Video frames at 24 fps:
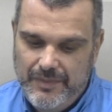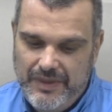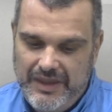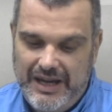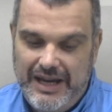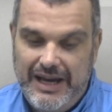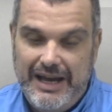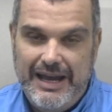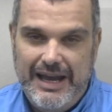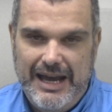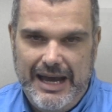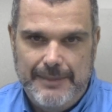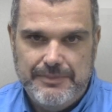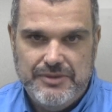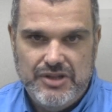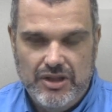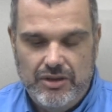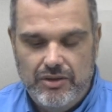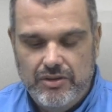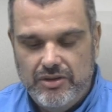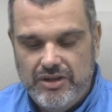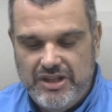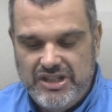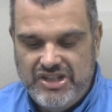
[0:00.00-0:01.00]
I
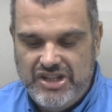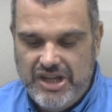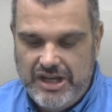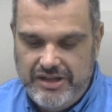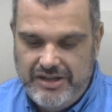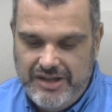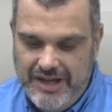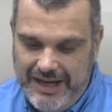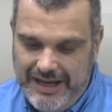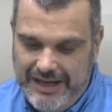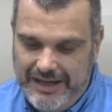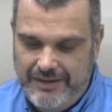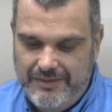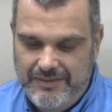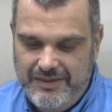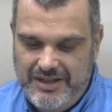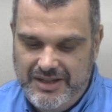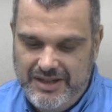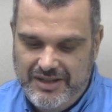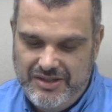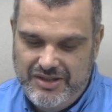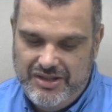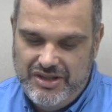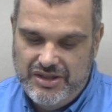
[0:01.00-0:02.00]
absolutely did not,
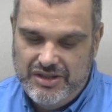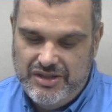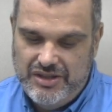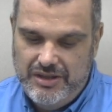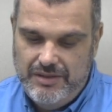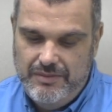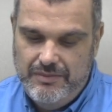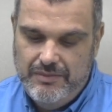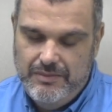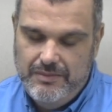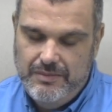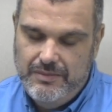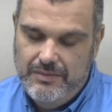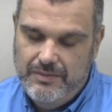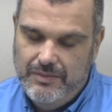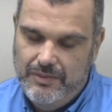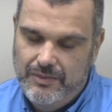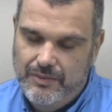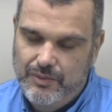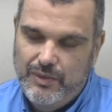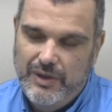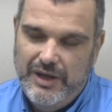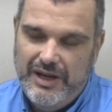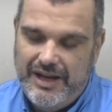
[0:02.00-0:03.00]
he insisted.
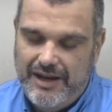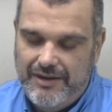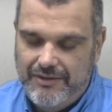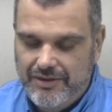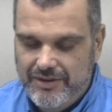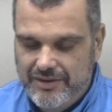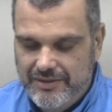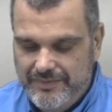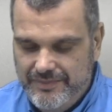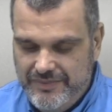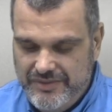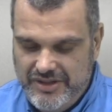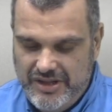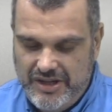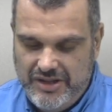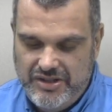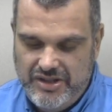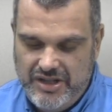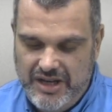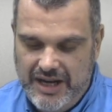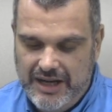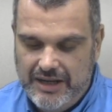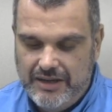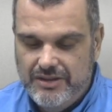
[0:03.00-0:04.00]
Whatever, said
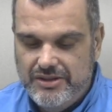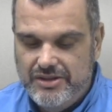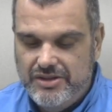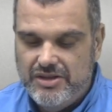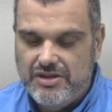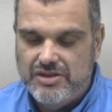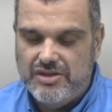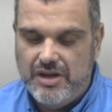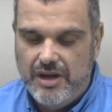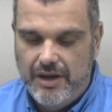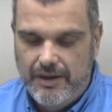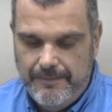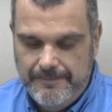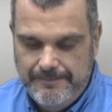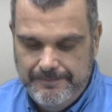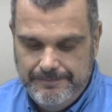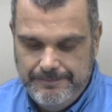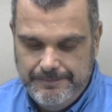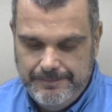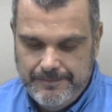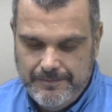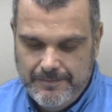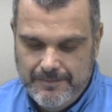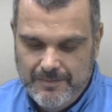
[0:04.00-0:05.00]
Jack. Let's just go.
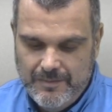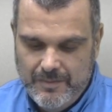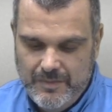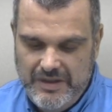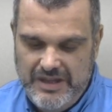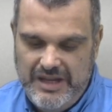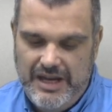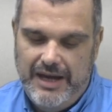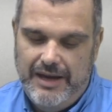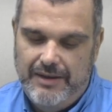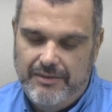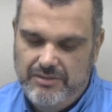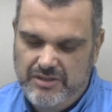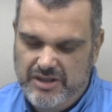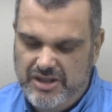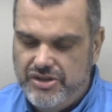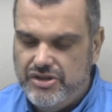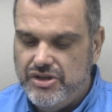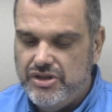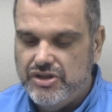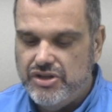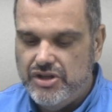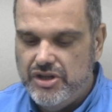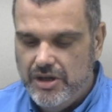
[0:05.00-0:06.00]
Yeah, let's
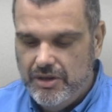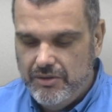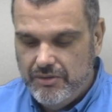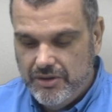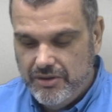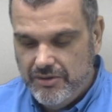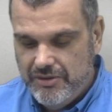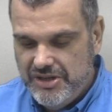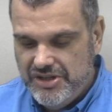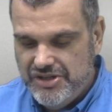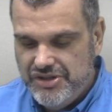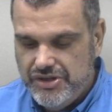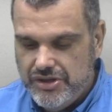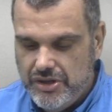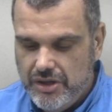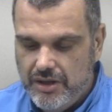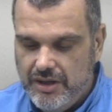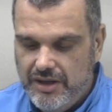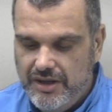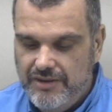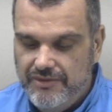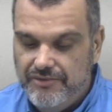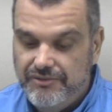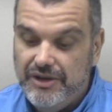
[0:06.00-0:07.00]
just go, agreed
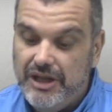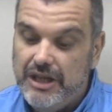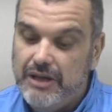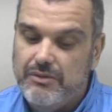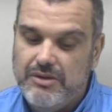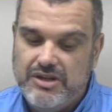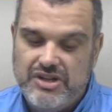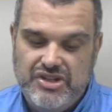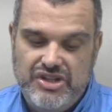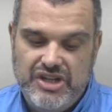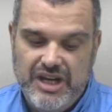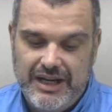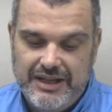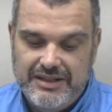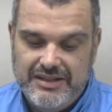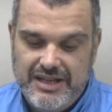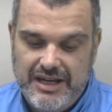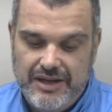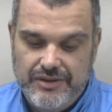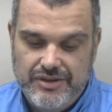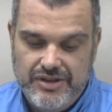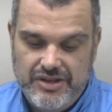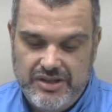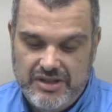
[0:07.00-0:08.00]
Charlotte, following Jack
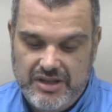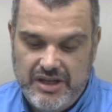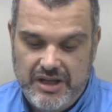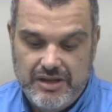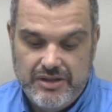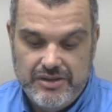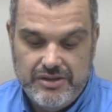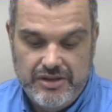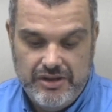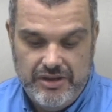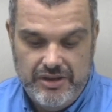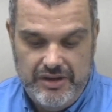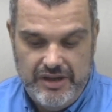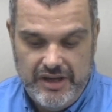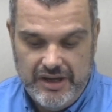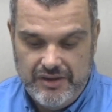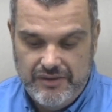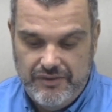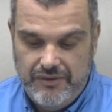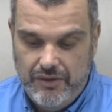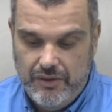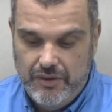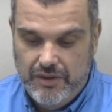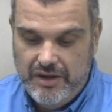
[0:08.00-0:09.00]
down the stairs to the next
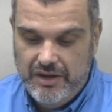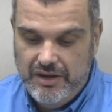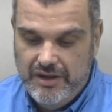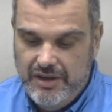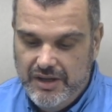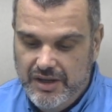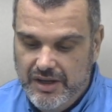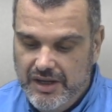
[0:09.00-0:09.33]
floor.